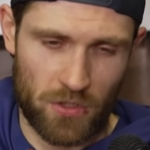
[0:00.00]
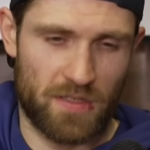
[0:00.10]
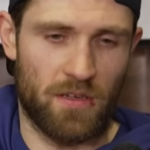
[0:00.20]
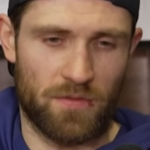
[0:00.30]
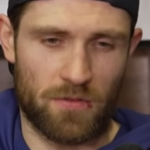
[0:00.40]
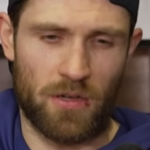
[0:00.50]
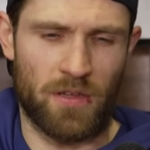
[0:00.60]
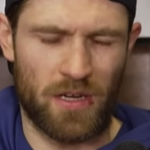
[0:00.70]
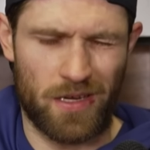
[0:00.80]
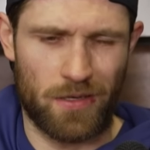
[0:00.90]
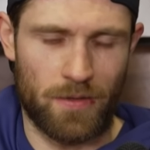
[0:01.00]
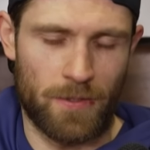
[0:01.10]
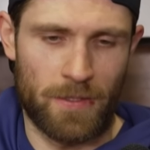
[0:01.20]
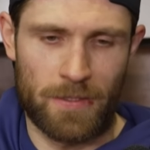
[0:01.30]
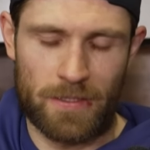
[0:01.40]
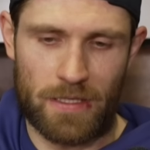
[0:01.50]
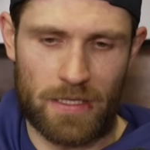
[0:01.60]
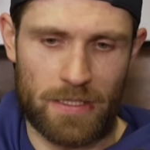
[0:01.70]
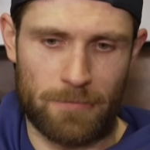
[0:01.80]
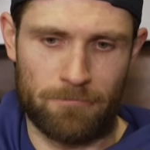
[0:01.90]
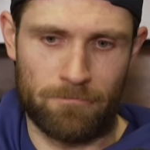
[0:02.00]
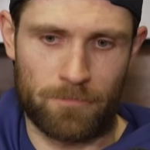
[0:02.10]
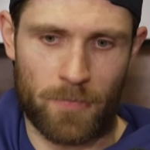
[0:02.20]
sniffs around the net. And,